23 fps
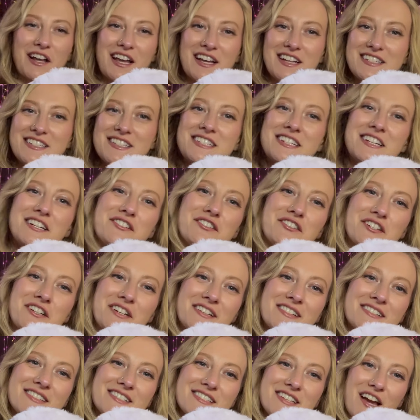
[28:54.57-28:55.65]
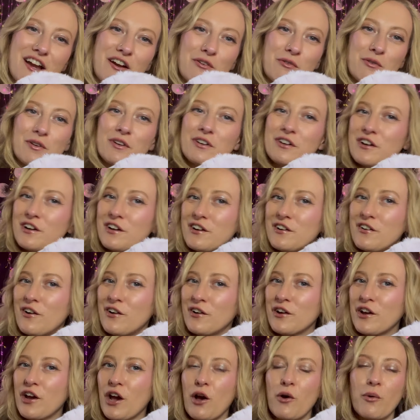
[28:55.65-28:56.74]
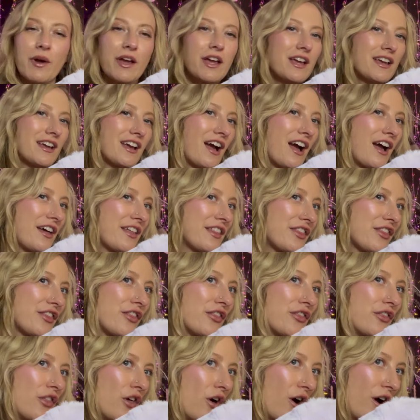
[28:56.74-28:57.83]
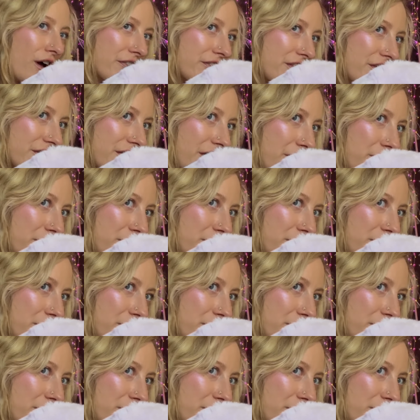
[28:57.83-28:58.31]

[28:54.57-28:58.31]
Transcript: extensions I ordered are going. I thought that they